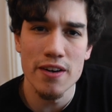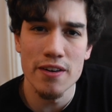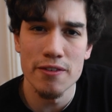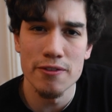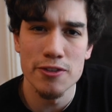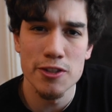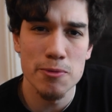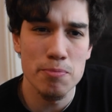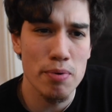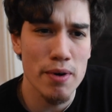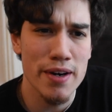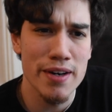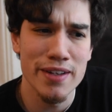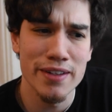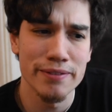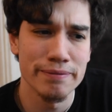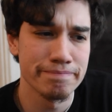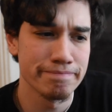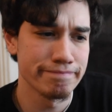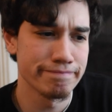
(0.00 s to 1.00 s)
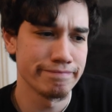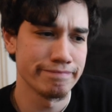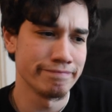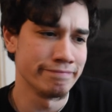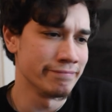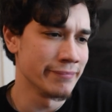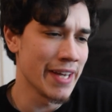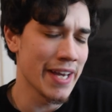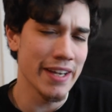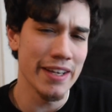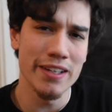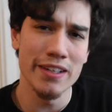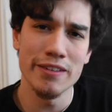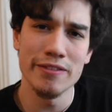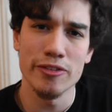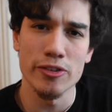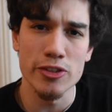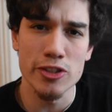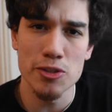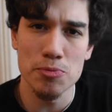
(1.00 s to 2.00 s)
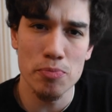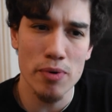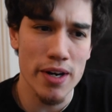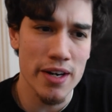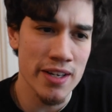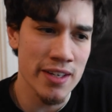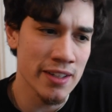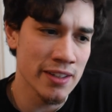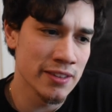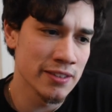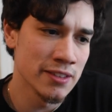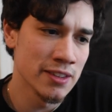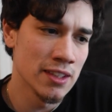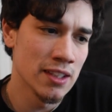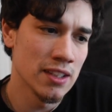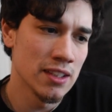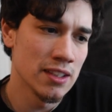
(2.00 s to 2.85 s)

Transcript: of spreading negative or spreading,